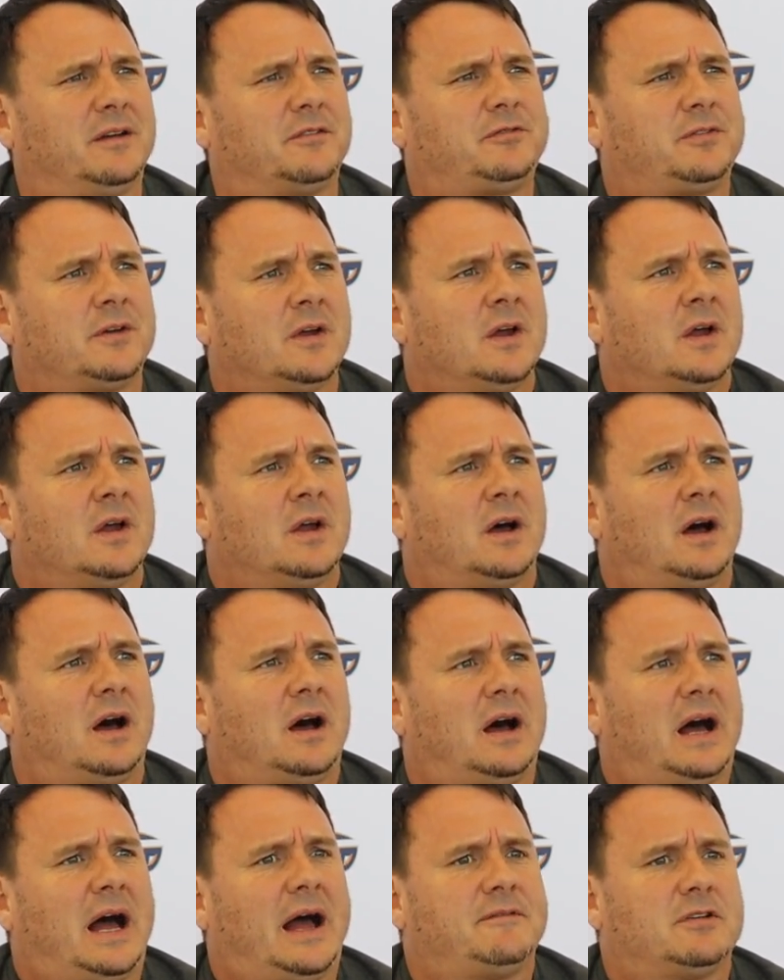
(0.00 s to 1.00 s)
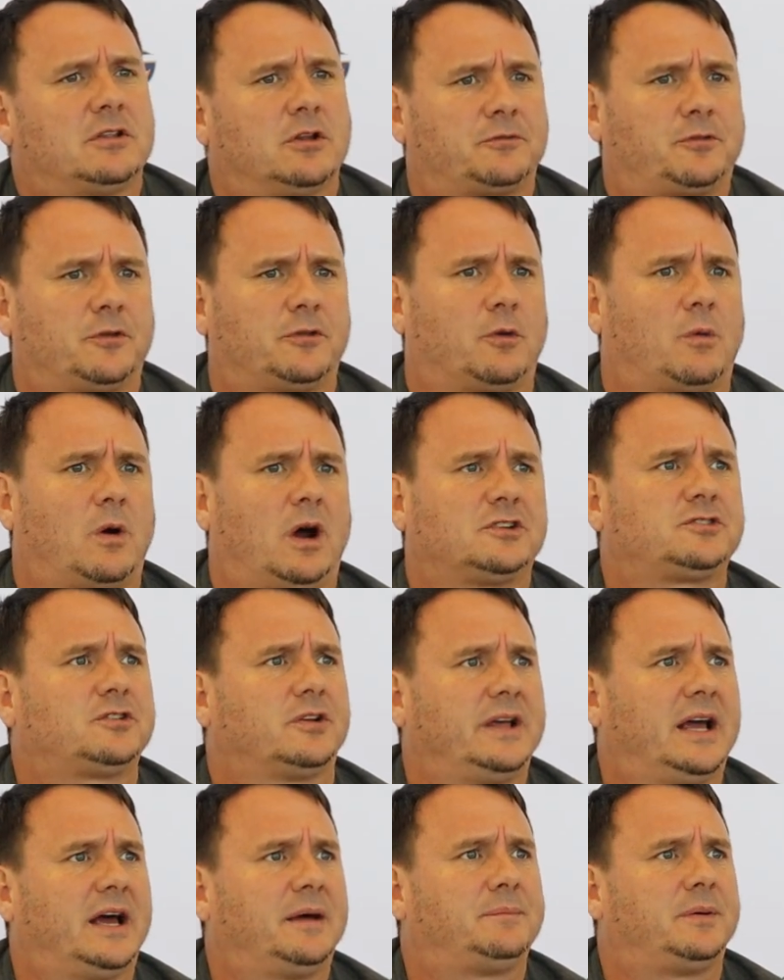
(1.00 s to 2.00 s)
If I haven't looked through their
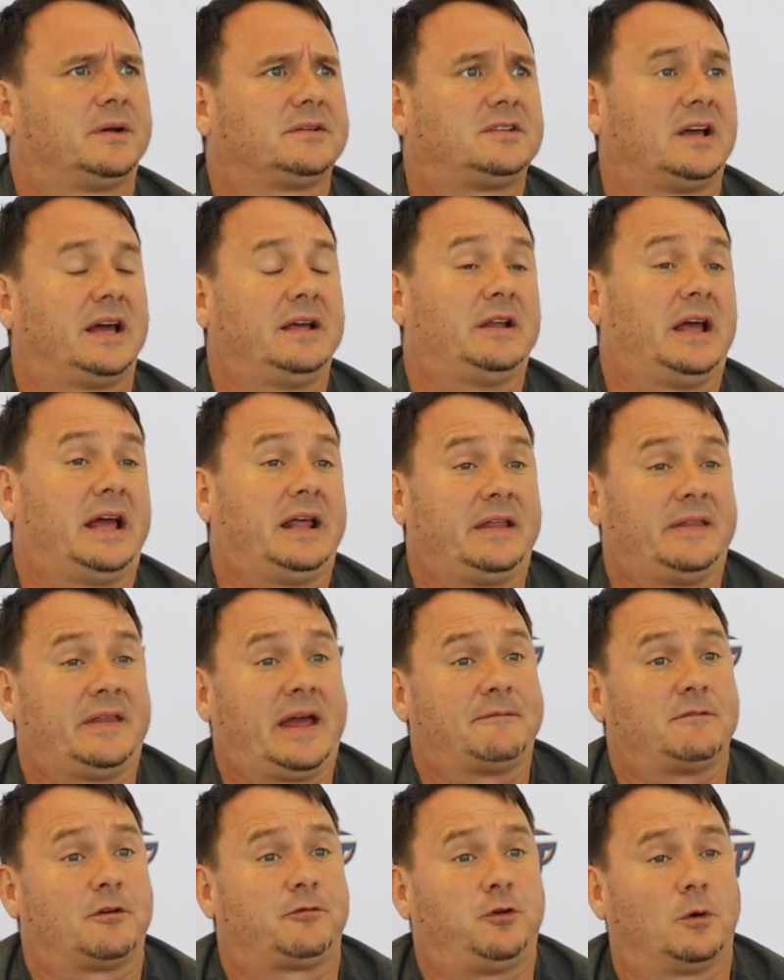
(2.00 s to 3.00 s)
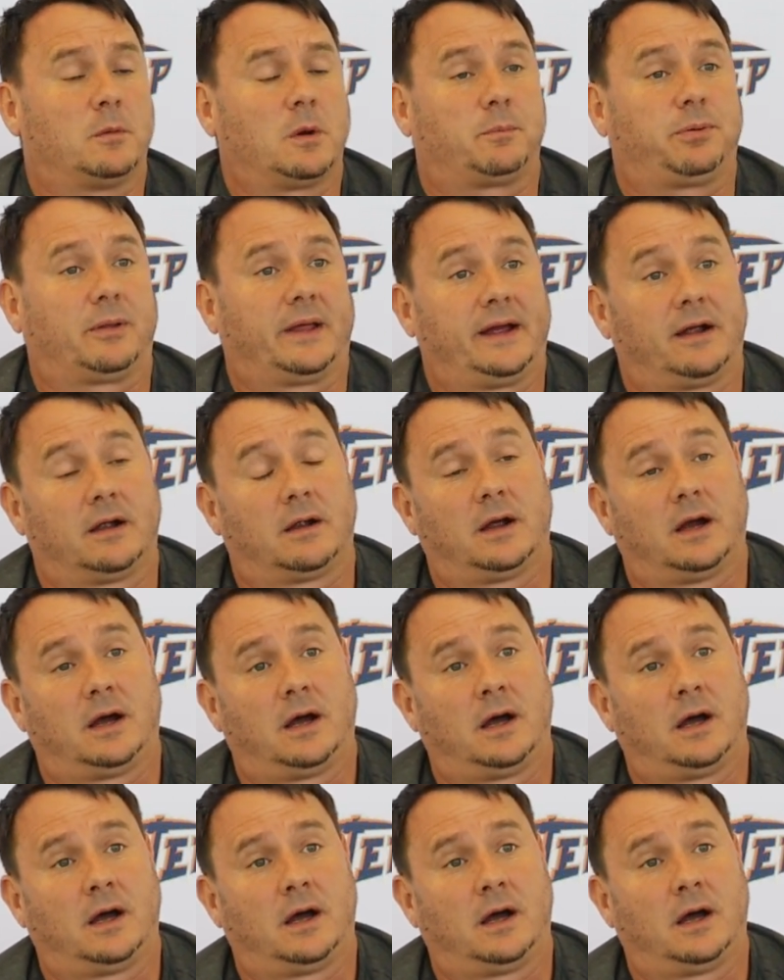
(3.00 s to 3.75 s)
roster yet, but and they have a former player.